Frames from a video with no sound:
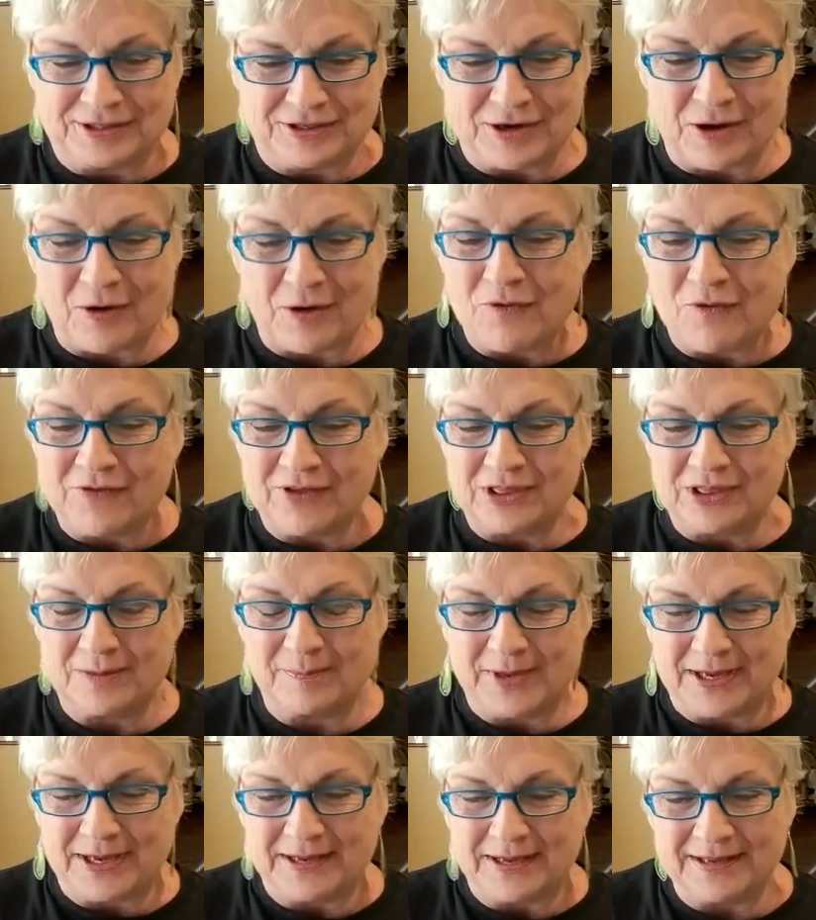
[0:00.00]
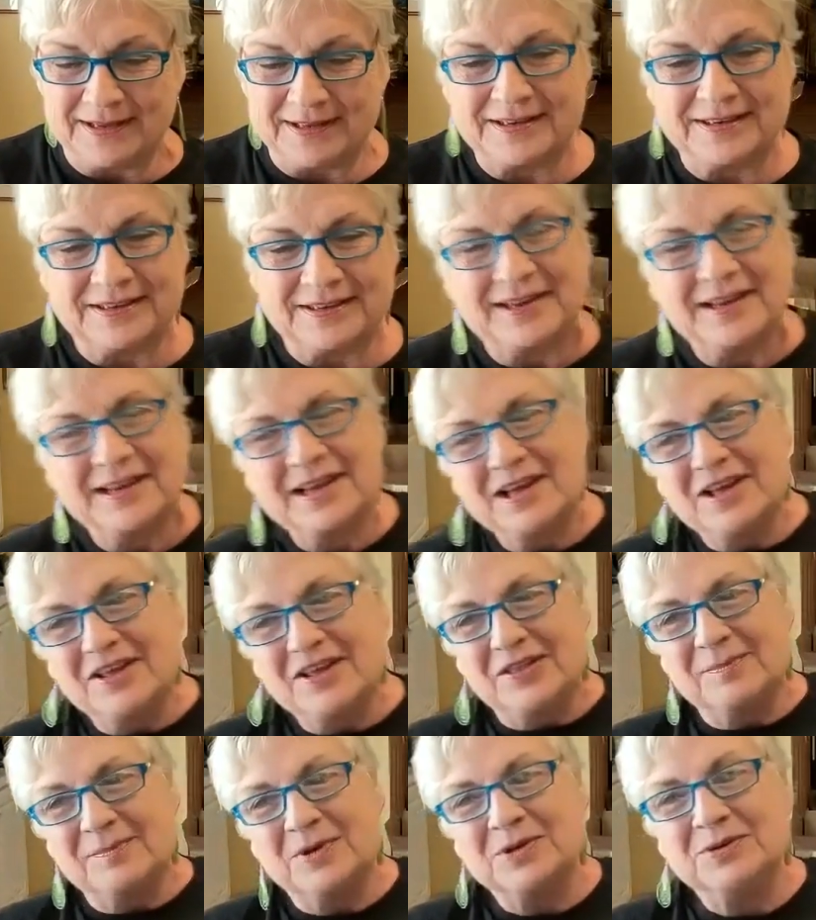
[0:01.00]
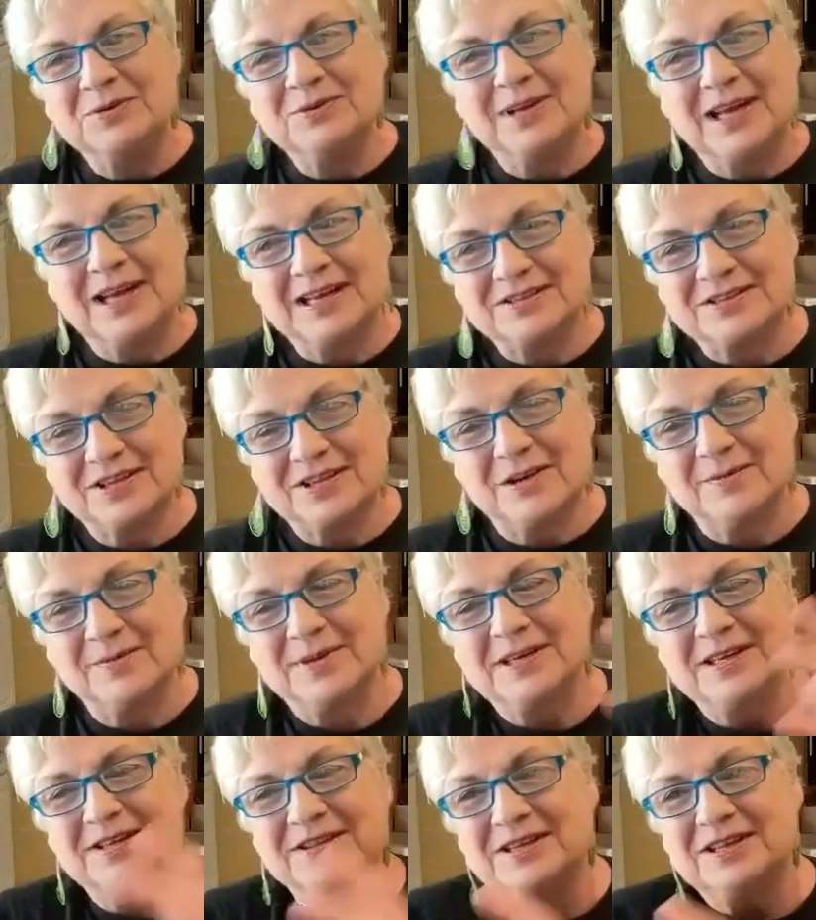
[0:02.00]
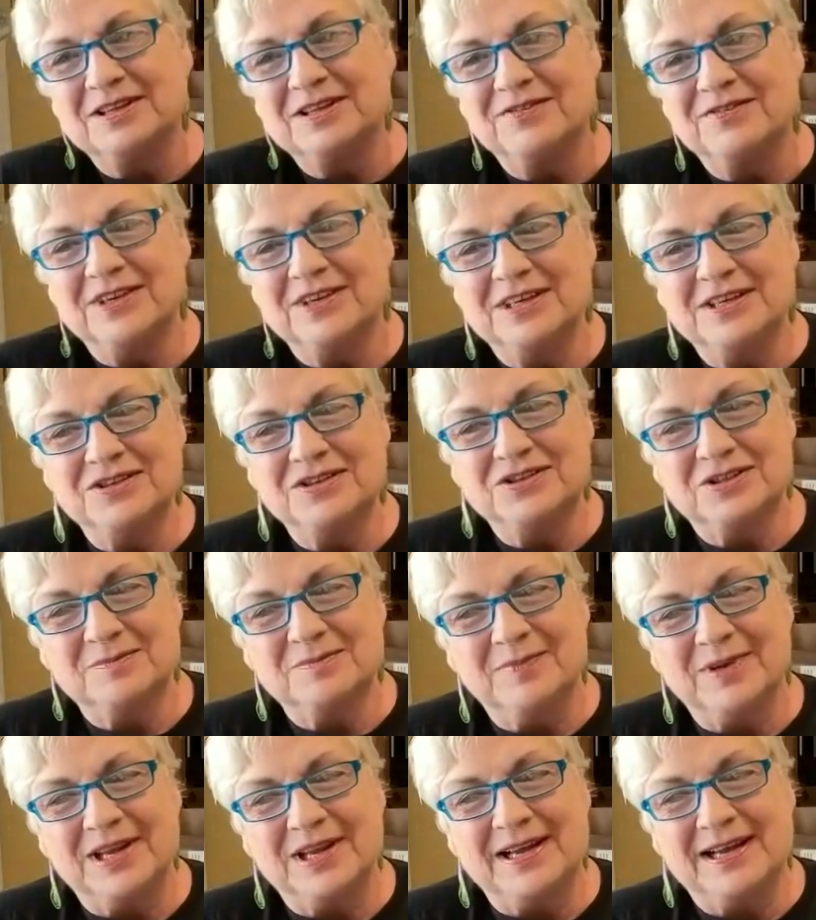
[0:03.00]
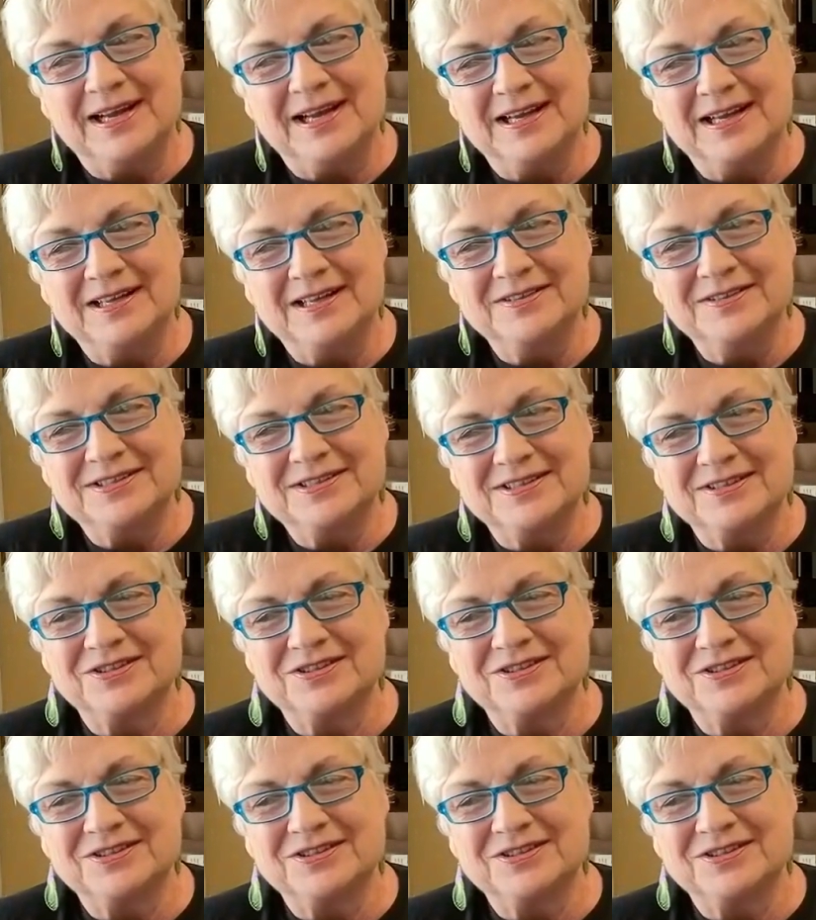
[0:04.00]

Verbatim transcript: dove in the bed and the moonlight's coming in through the Venetian blinds,